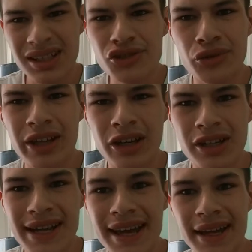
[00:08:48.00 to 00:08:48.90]
It's a really
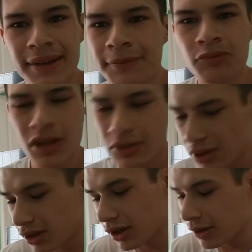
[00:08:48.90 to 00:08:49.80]
good tank.
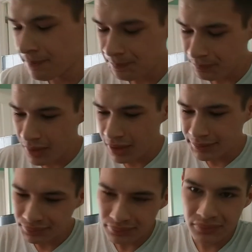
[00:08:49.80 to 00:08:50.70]
Really good.
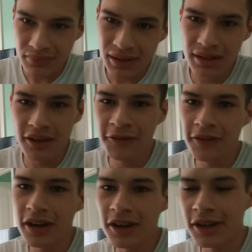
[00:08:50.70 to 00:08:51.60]
If
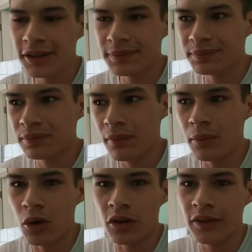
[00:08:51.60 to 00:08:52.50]
you're
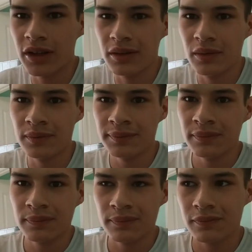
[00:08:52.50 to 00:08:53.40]
more of a
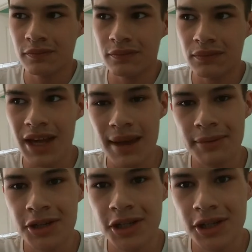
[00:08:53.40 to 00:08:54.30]

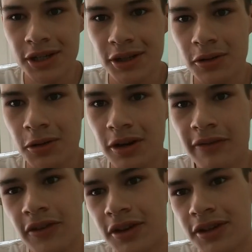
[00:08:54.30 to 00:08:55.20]
amateur or
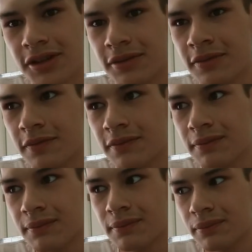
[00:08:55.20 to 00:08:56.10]
if you're
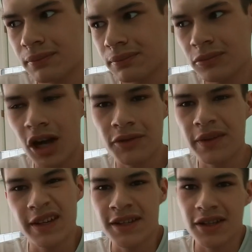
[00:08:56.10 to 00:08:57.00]
not
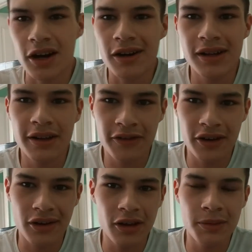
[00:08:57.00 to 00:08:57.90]
really starting, if
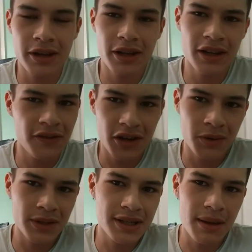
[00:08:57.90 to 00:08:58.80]
you're a little bit, if you're
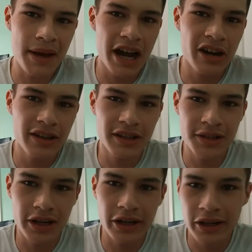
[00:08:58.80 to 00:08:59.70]
one step higher than a
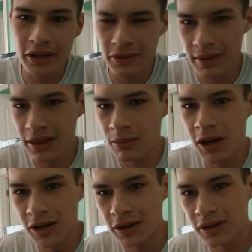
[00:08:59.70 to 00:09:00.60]
starter with
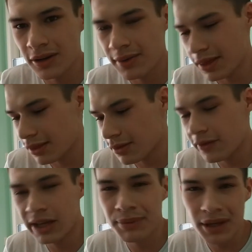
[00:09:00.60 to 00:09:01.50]
Mott or with
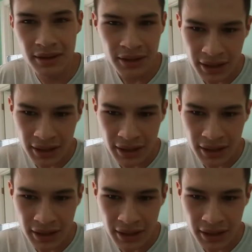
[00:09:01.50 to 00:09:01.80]
vaping,